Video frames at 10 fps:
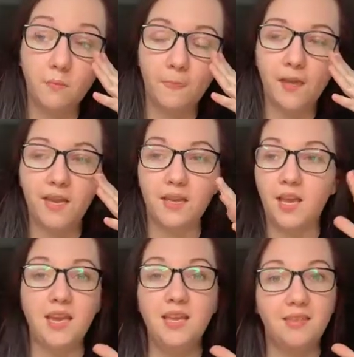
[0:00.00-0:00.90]
like
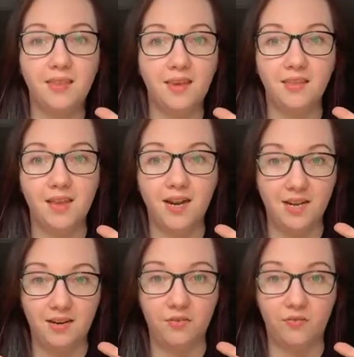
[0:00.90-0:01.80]
anything that I
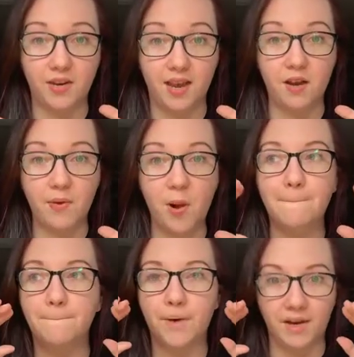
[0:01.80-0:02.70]
needed to freak out
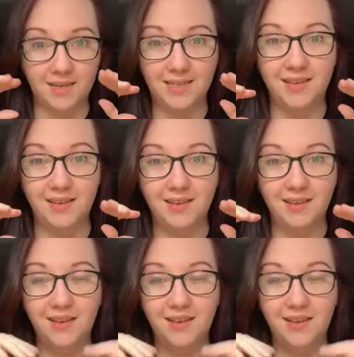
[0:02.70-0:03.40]
about, but I did.